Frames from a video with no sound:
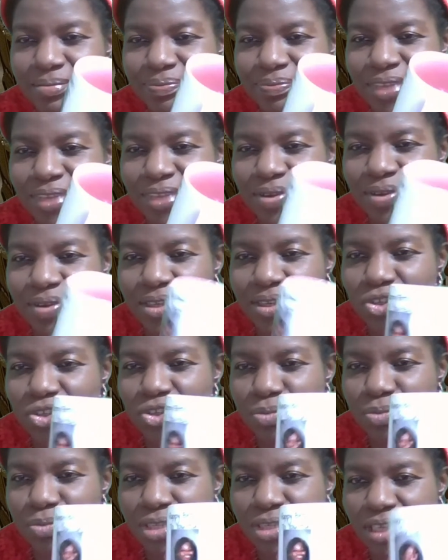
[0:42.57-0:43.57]
going to
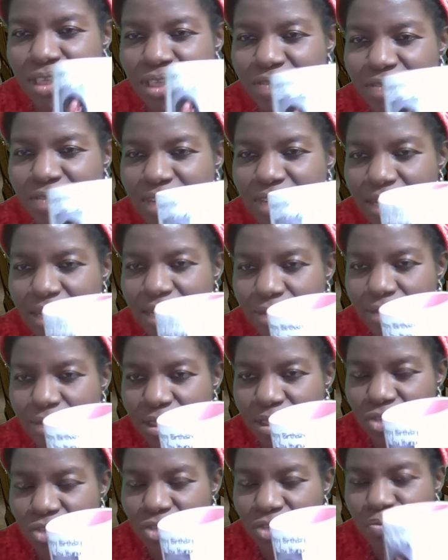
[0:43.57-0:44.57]
be giving out
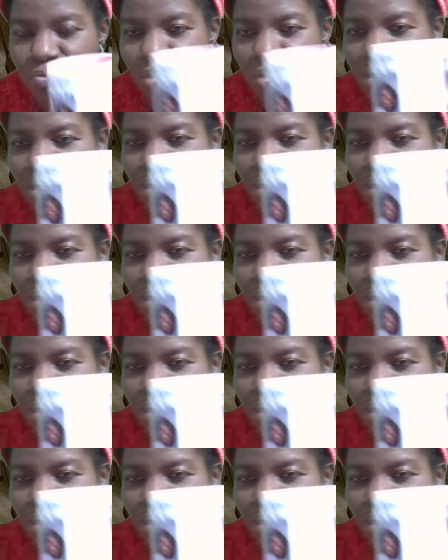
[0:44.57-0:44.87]
this mug.